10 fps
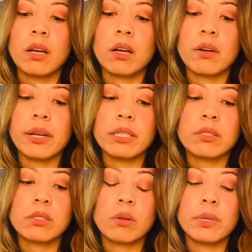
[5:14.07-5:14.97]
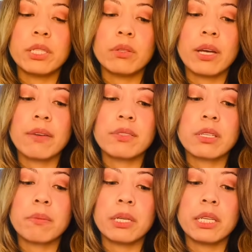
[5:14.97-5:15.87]
All right, so we do have
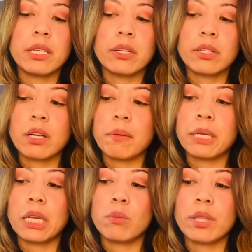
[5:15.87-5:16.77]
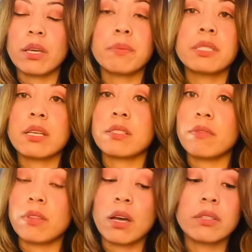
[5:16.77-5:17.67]
somebody here coming in with
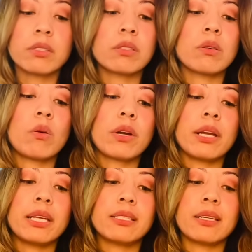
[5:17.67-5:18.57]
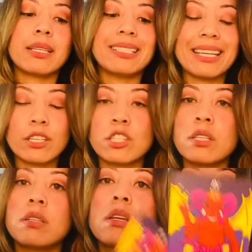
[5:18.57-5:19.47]
obsessive thoughts, or it's an
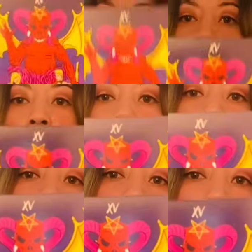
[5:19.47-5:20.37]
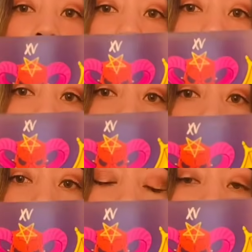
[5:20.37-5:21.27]
addiction. Somebody could be living with an
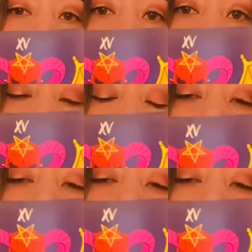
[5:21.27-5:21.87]
addiction.